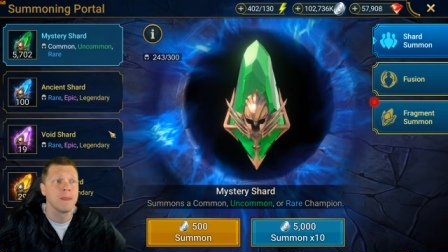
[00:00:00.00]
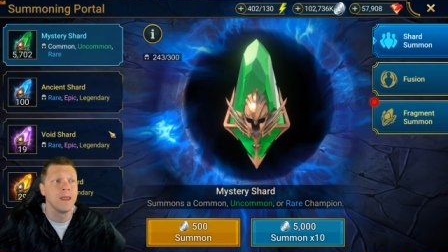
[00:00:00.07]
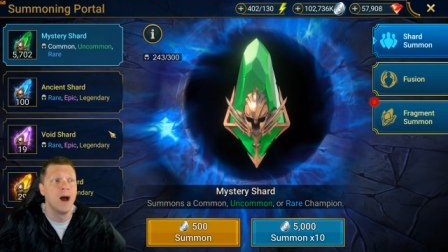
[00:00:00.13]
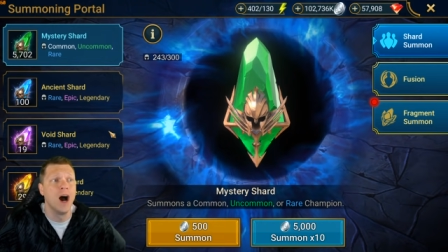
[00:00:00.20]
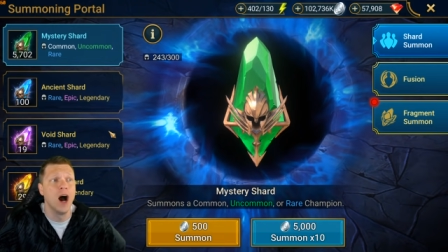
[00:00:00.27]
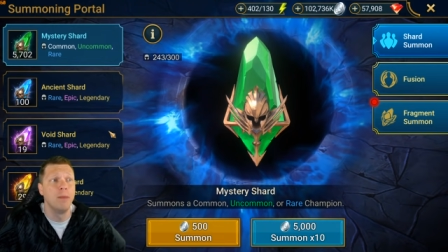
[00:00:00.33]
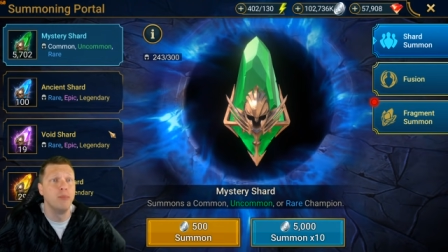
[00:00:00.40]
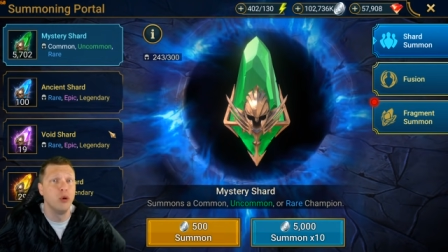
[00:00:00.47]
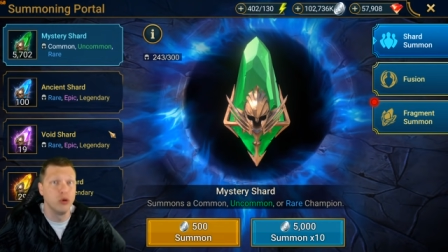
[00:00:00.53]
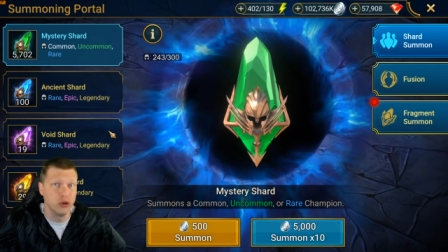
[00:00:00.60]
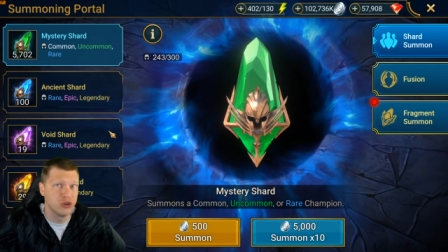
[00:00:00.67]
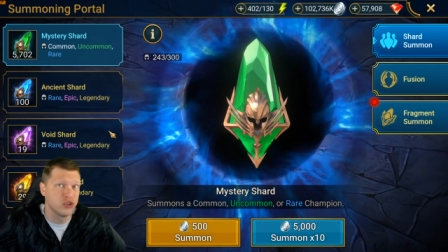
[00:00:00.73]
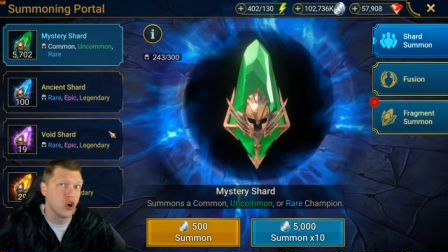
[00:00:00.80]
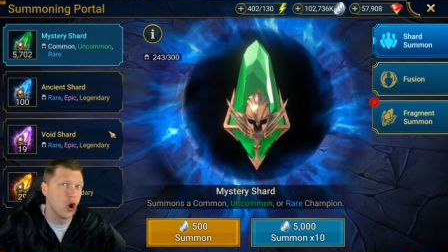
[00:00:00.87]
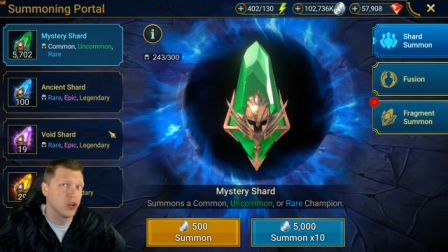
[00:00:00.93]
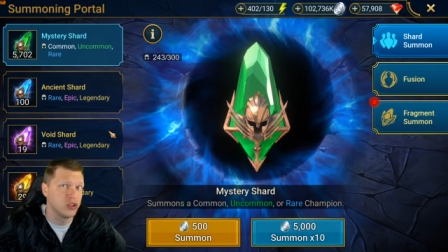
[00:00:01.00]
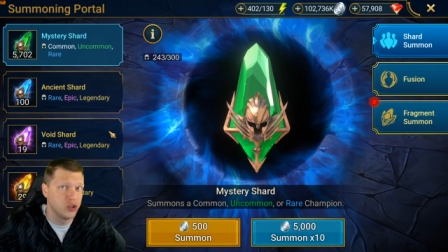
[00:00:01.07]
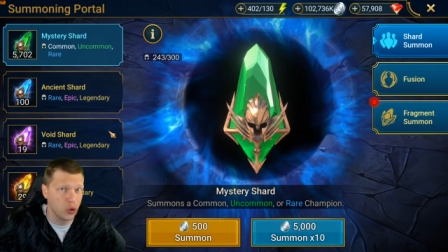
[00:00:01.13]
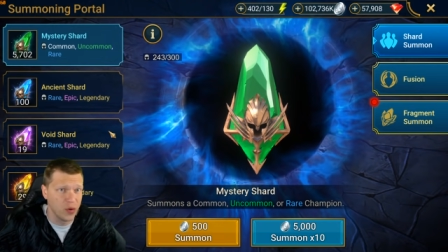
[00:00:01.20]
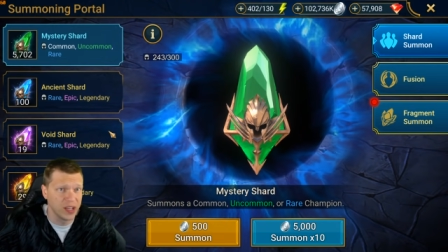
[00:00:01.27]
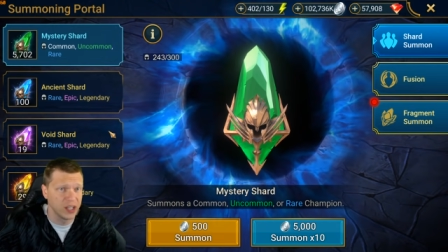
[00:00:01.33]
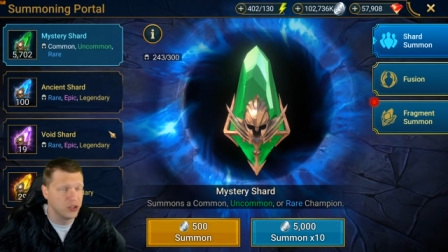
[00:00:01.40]
uh, pull your shards
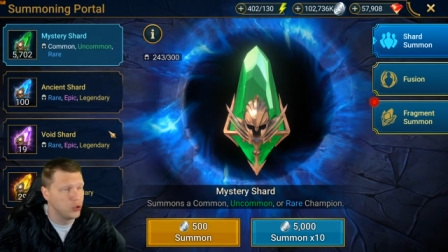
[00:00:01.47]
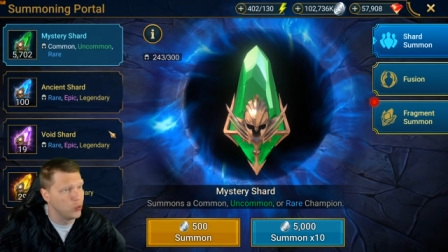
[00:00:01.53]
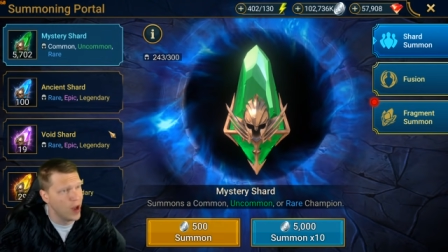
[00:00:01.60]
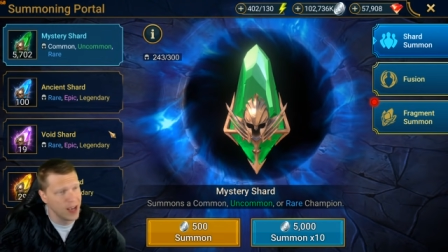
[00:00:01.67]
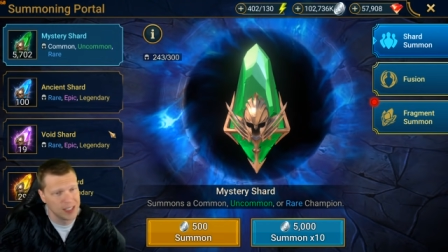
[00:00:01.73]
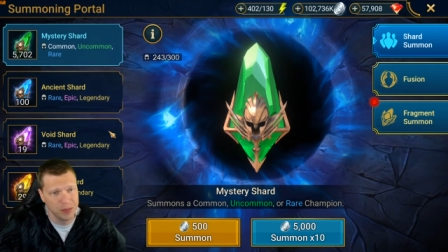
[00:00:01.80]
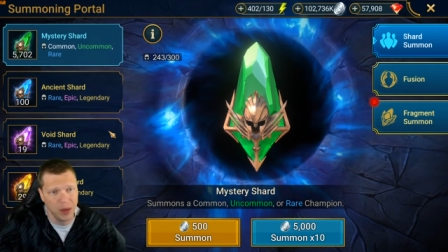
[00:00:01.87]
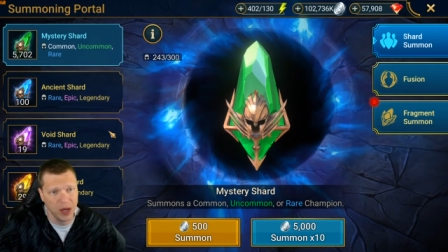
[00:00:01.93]
during a 2x,